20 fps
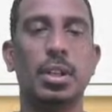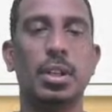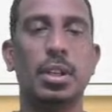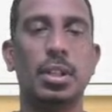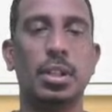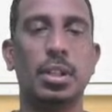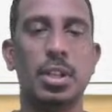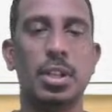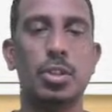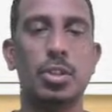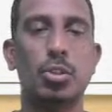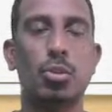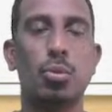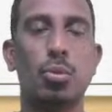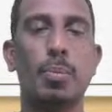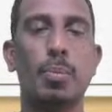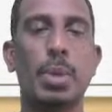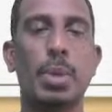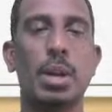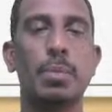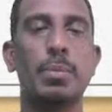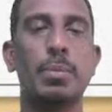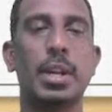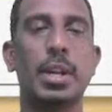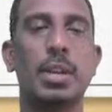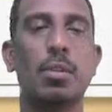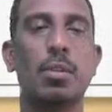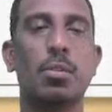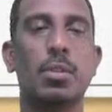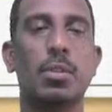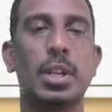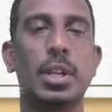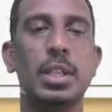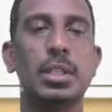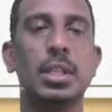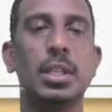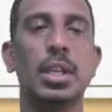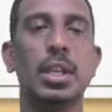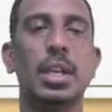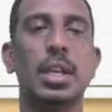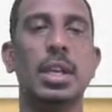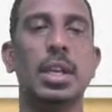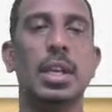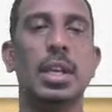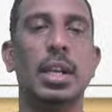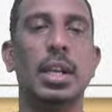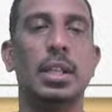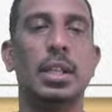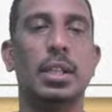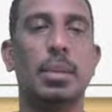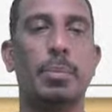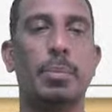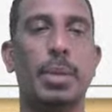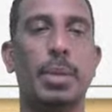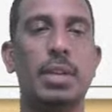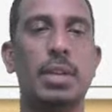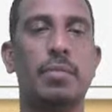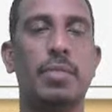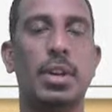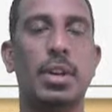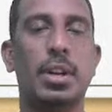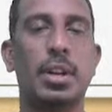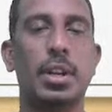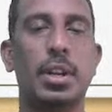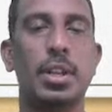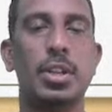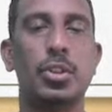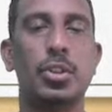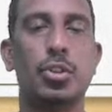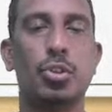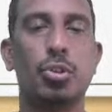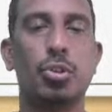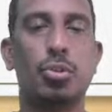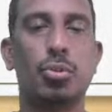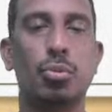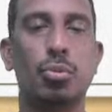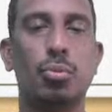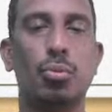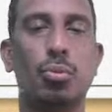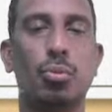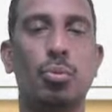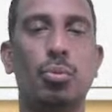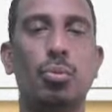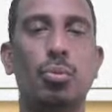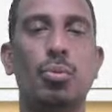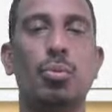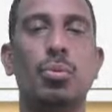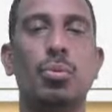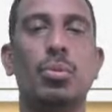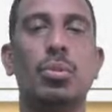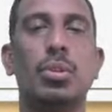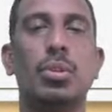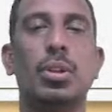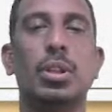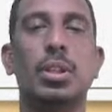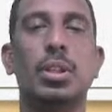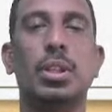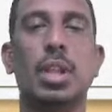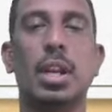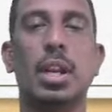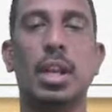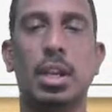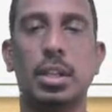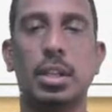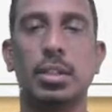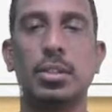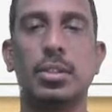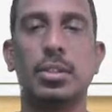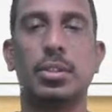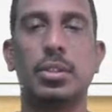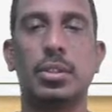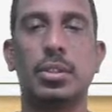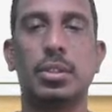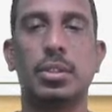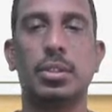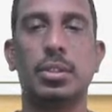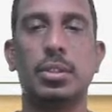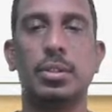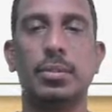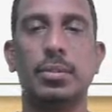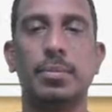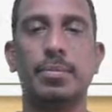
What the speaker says: That is, through pulmonary arteries, the blood will reach to the lungs.